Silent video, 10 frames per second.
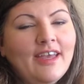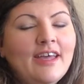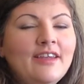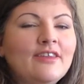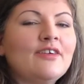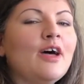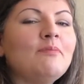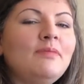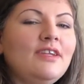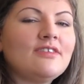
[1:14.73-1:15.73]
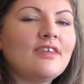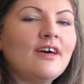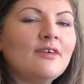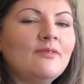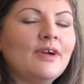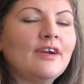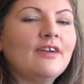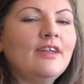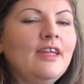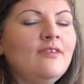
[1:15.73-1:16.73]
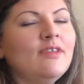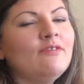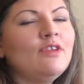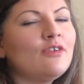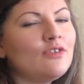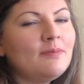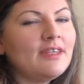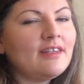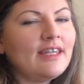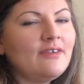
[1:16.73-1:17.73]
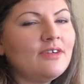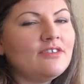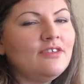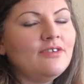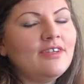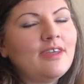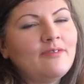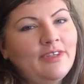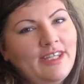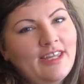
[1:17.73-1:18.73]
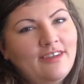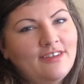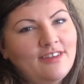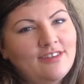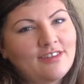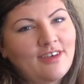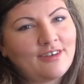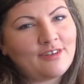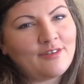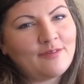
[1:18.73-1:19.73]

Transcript: another upbeat song where even if you don't speak the language, you can definitely get into this song.